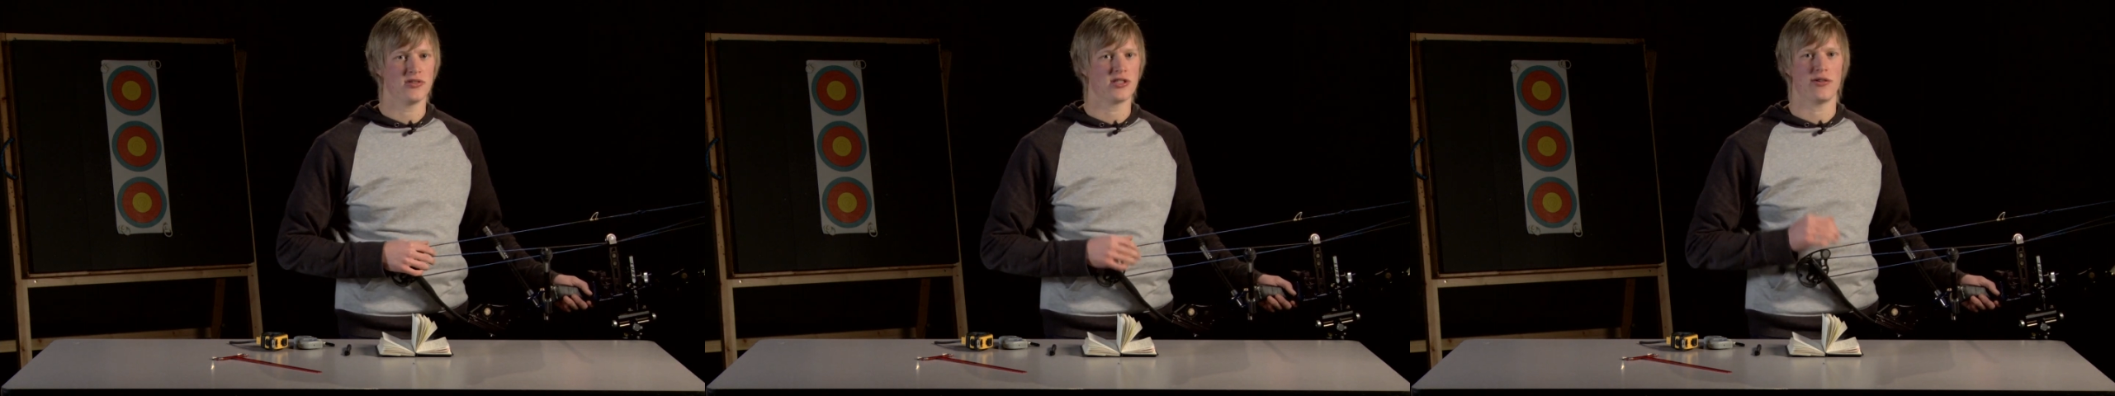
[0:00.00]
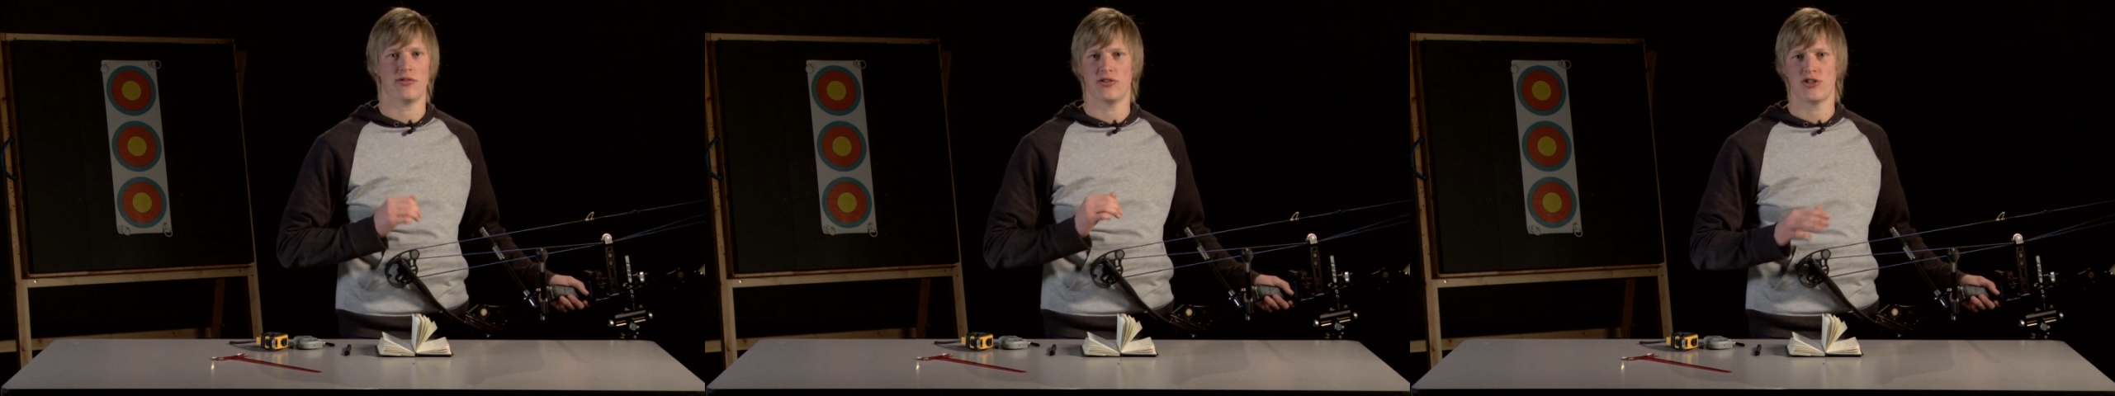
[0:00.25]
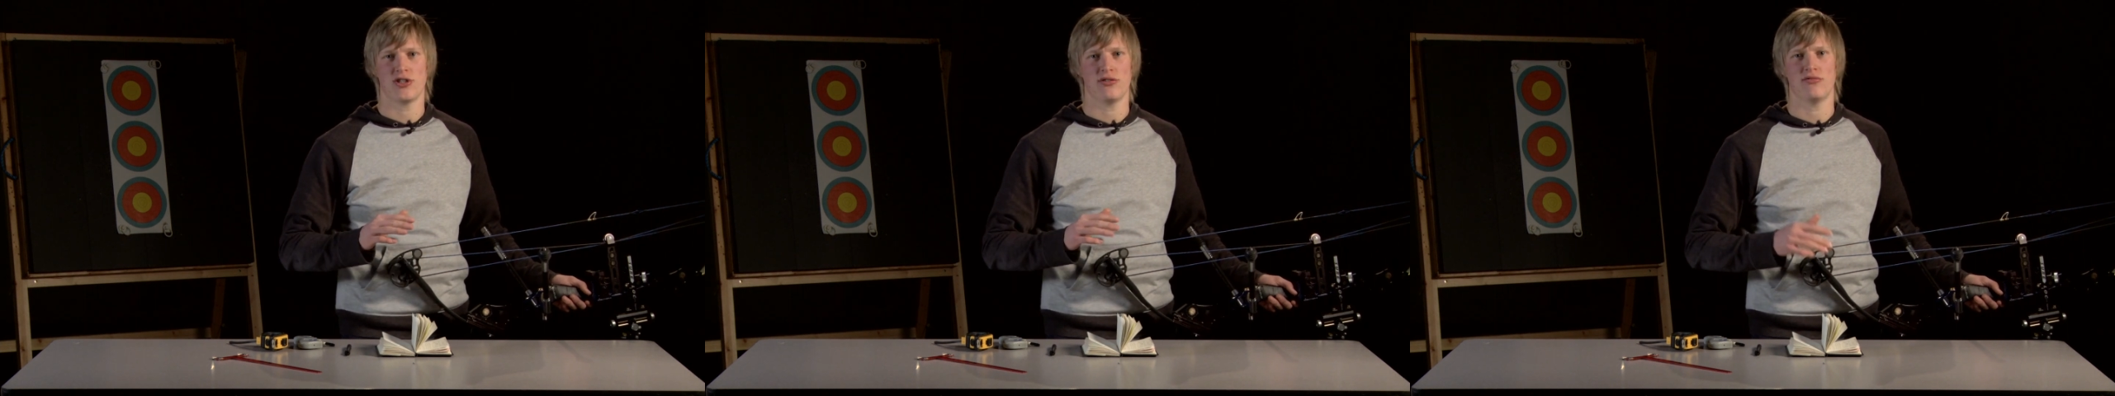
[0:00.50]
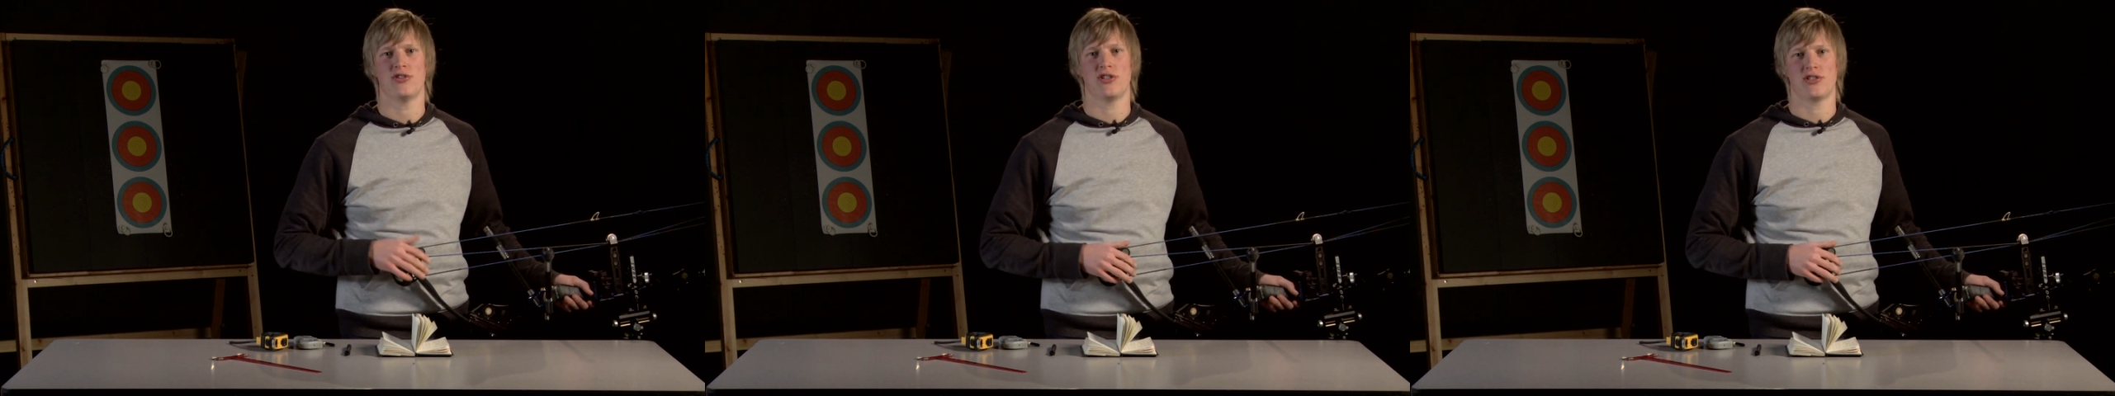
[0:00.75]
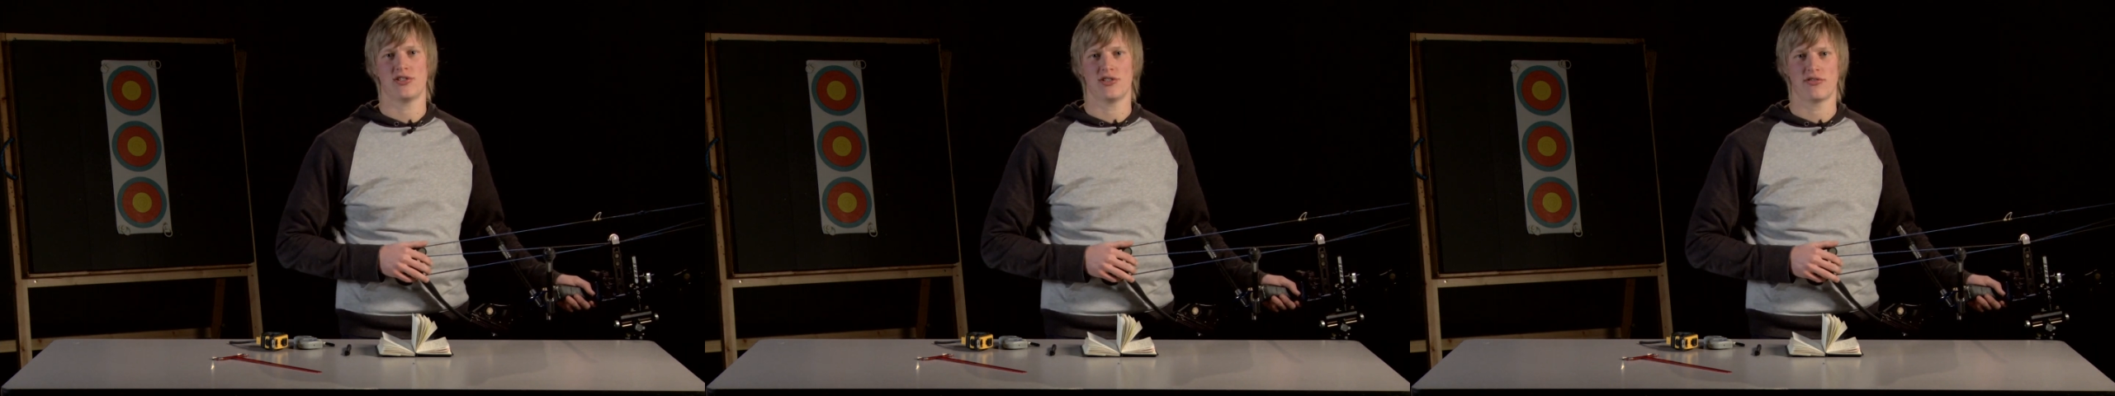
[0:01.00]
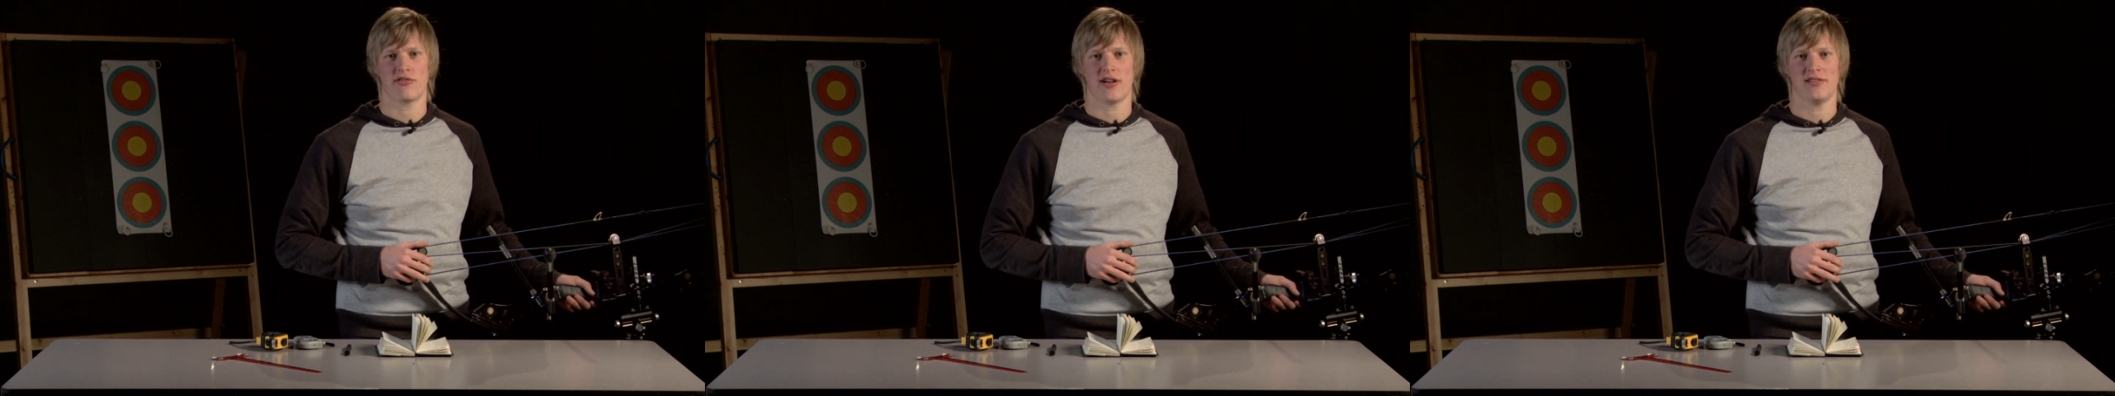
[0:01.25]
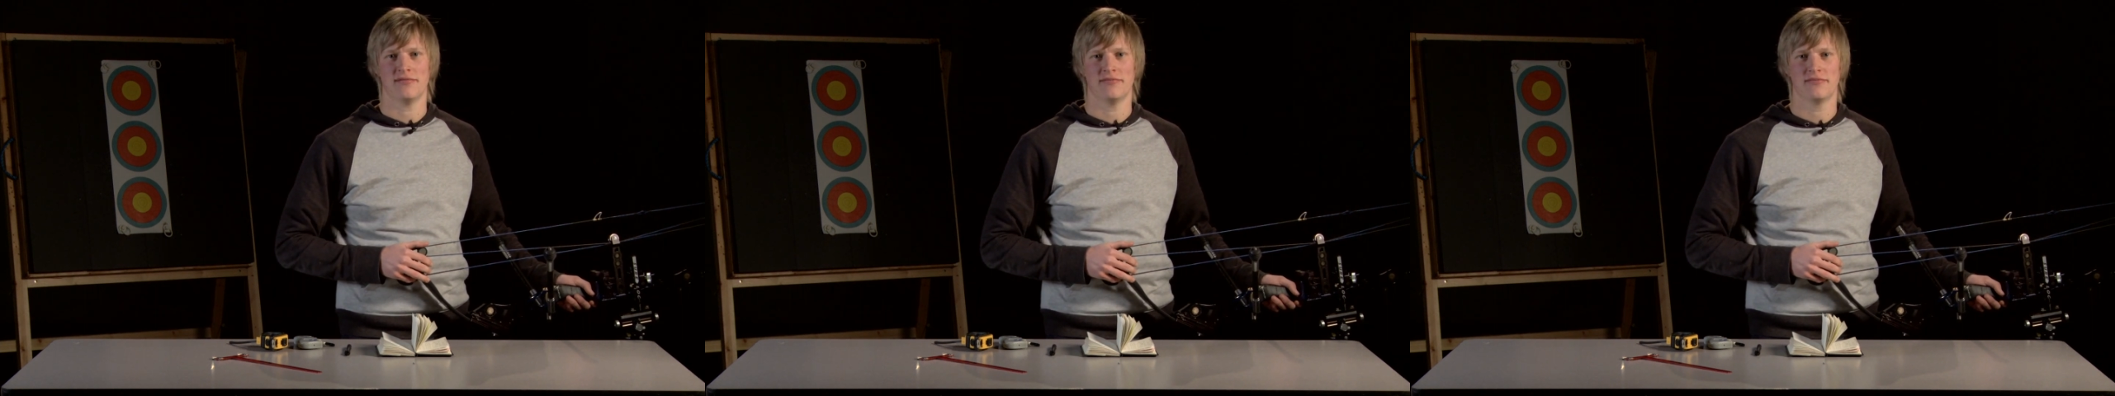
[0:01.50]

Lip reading: so it'll shoot just as great.